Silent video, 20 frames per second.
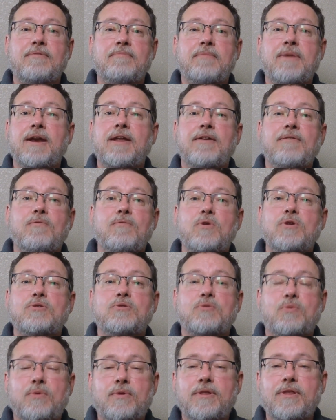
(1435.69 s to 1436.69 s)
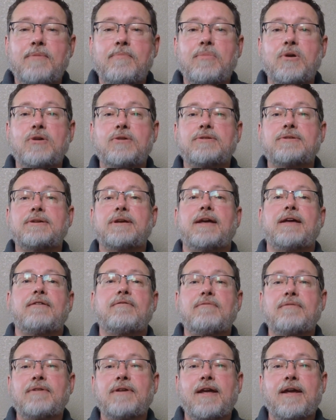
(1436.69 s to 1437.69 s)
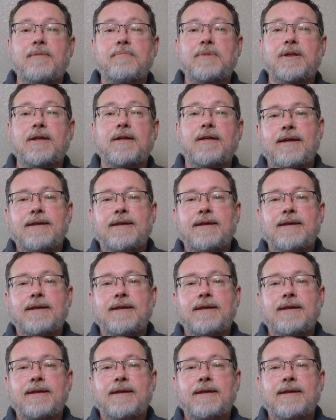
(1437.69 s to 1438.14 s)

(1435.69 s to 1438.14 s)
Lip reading: many of which were in the books I had named.